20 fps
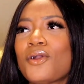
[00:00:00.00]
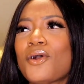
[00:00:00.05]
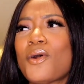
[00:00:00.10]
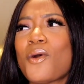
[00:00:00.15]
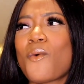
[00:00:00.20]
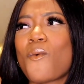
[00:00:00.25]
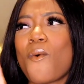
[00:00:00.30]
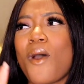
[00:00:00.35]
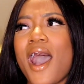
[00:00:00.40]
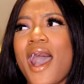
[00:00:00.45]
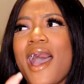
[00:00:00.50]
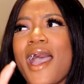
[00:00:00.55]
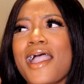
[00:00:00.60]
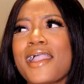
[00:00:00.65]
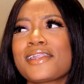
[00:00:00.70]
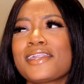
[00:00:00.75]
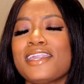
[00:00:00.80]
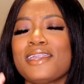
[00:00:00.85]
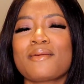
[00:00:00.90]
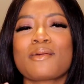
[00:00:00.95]
Girl,
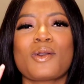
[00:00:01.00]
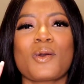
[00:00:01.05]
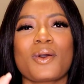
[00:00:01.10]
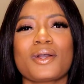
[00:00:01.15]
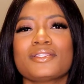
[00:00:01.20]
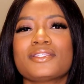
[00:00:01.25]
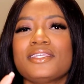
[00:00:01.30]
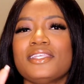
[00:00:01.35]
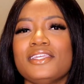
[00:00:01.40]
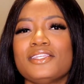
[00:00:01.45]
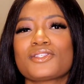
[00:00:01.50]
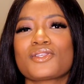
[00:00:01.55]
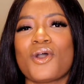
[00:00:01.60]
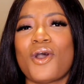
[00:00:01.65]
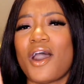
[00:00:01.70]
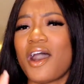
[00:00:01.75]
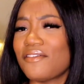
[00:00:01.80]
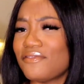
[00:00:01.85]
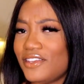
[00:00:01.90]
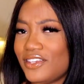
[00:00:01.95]
why keep going to these
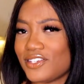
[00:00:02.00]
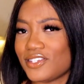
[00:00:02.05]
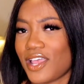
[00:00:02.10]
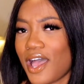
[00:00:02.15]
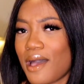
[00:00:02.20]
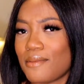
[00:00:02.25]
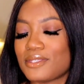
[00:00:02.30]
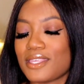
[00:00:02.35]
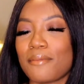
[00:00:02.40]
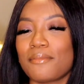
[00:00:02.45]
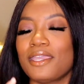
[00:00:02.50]
coffee shops?